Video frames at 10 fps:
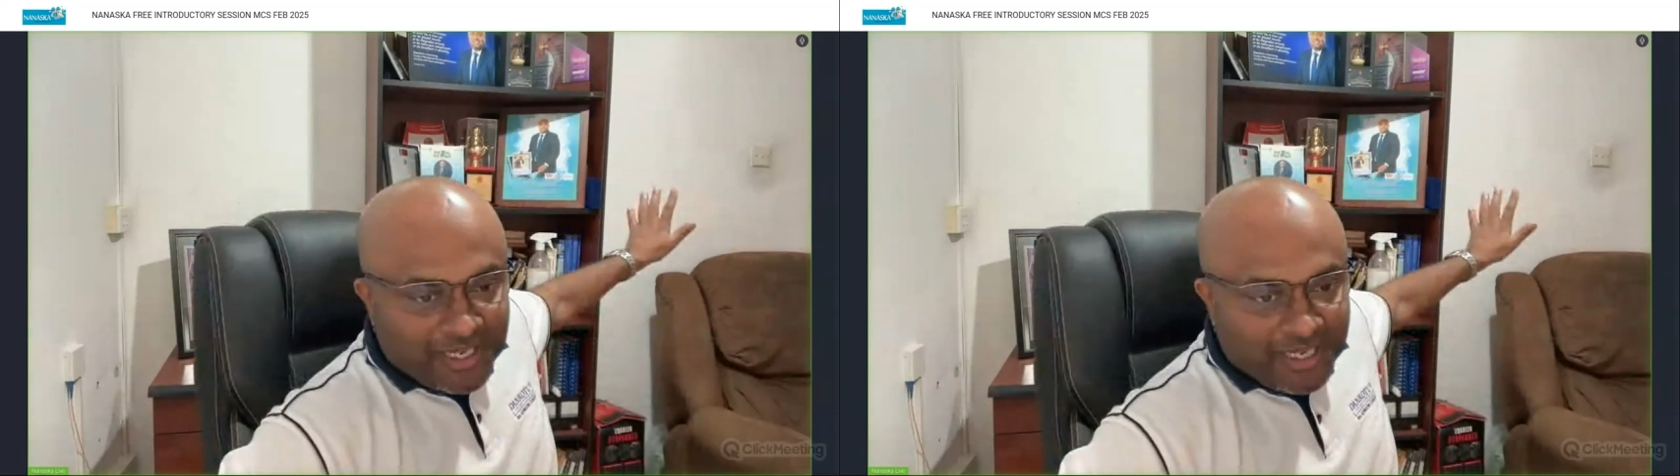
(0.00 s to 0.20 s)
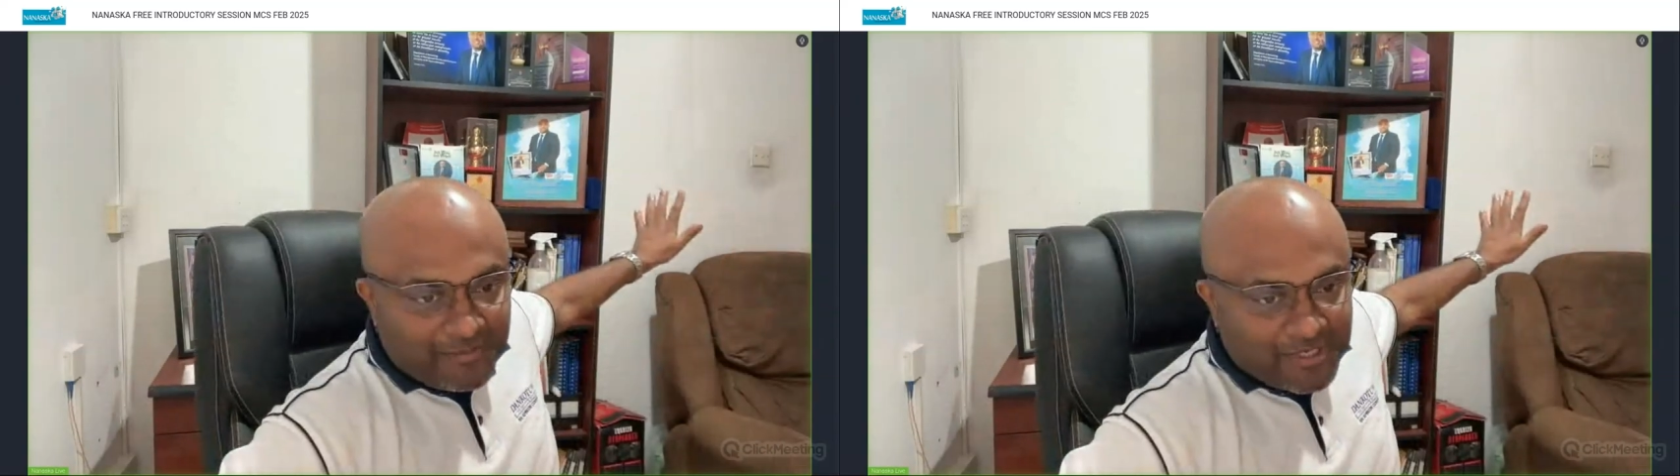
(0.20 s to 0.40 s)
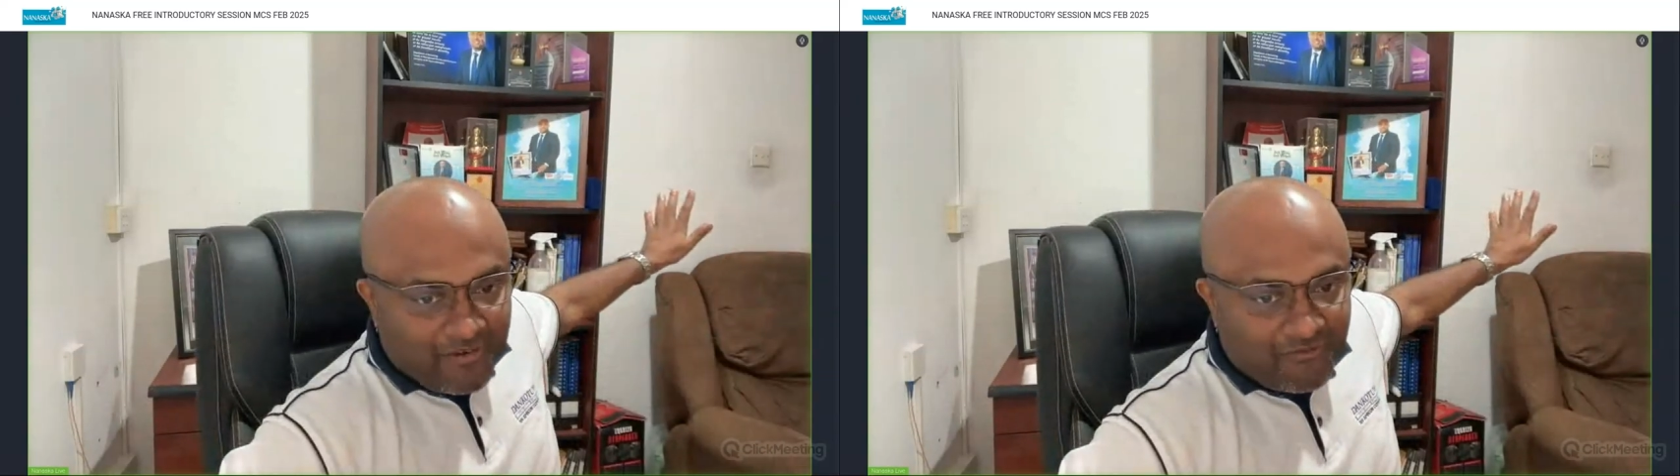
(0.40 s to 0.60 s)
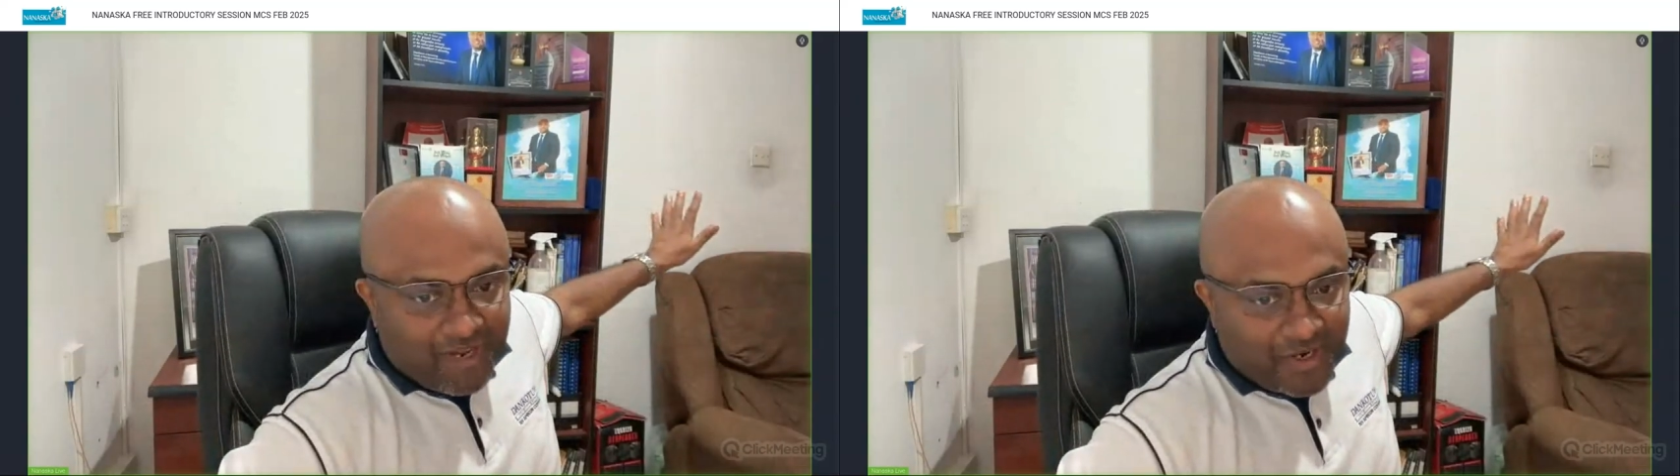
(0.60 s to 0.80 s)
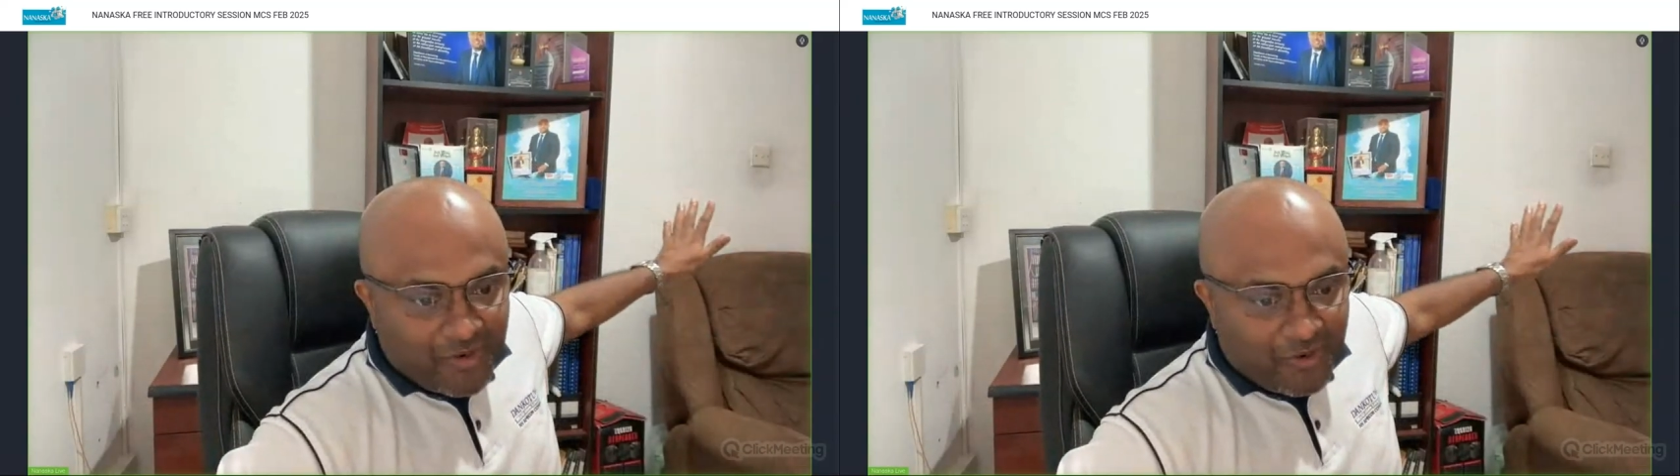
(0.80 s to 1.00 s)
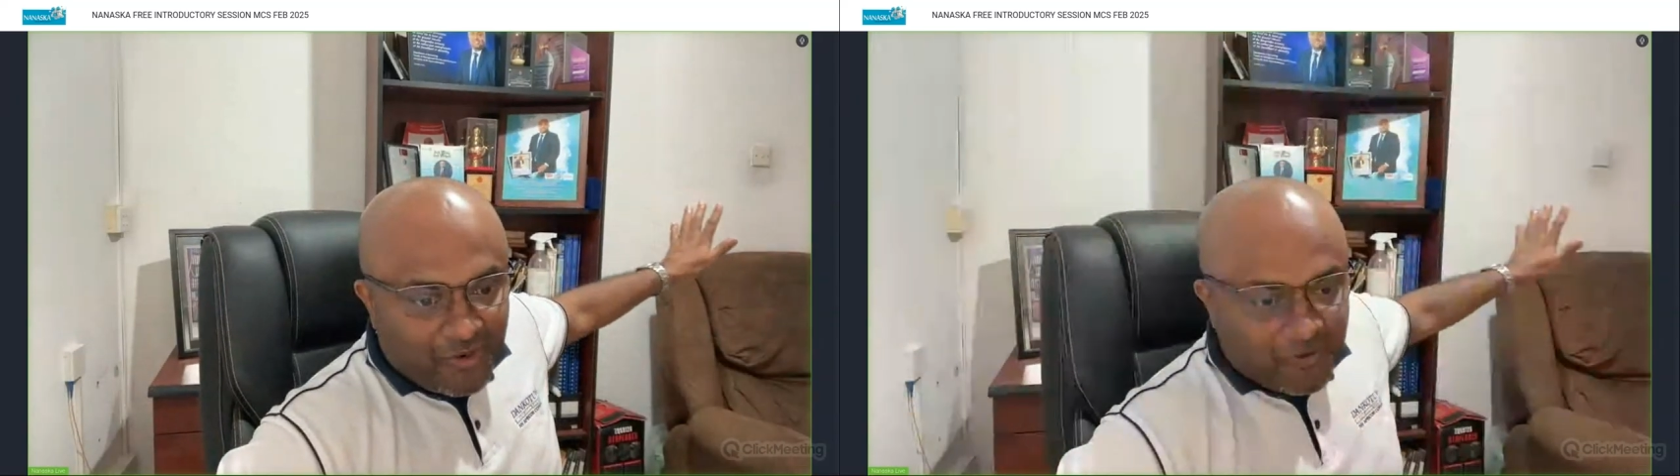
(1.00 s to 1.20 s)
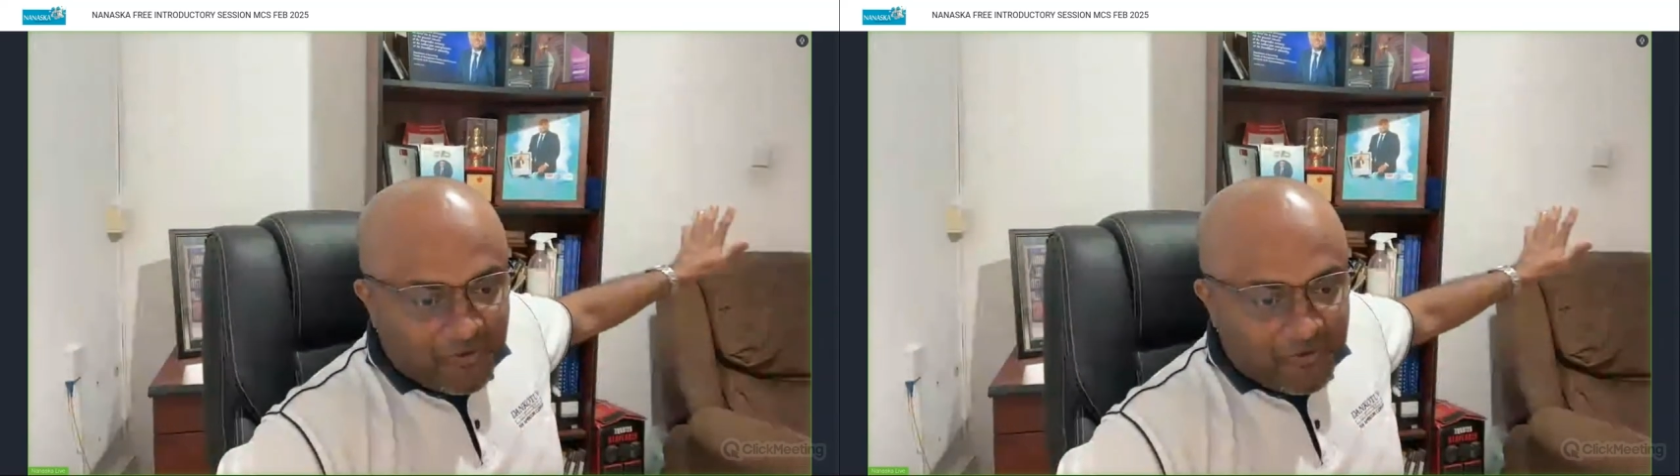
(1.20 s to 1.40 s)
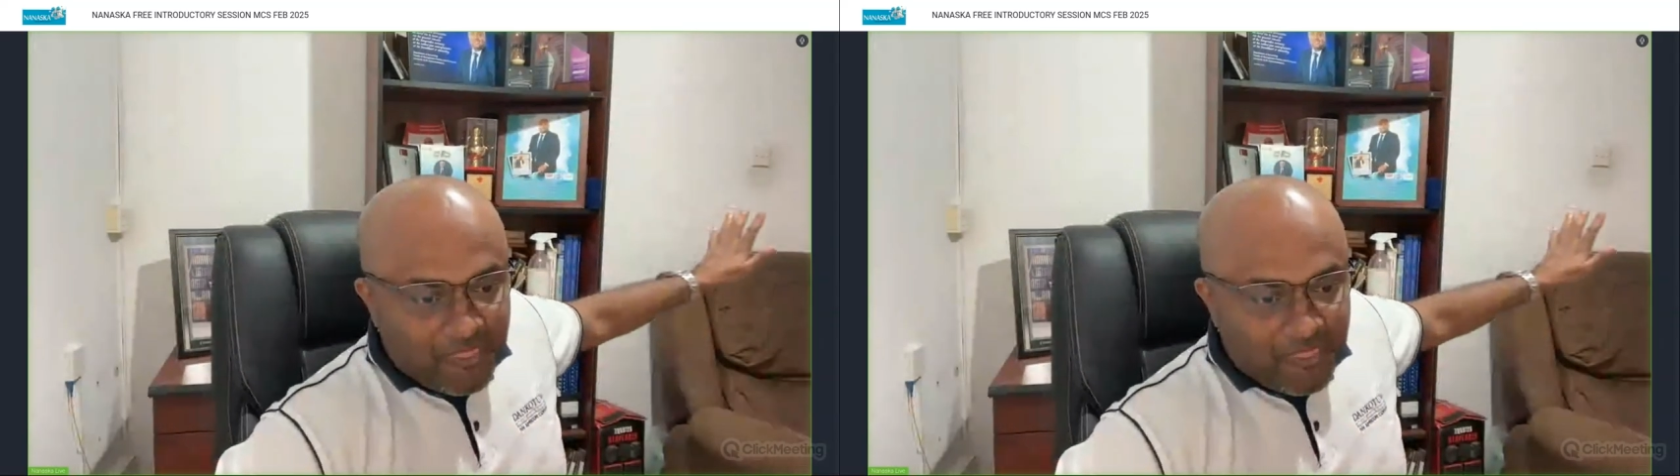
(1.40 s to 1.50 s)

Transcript: will keep somewhere. No.